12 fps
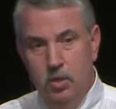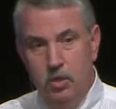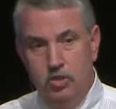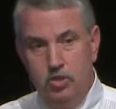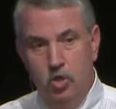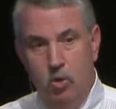
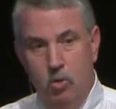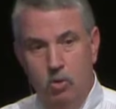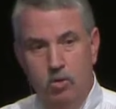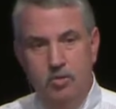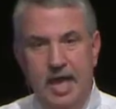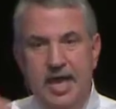So
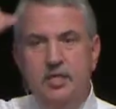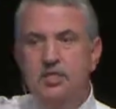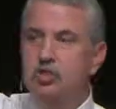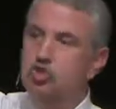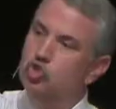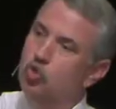that is
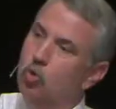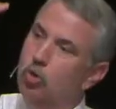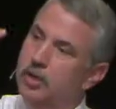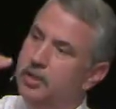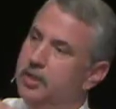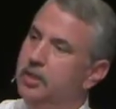
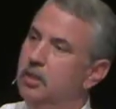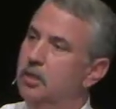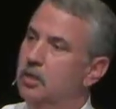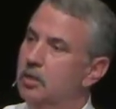historically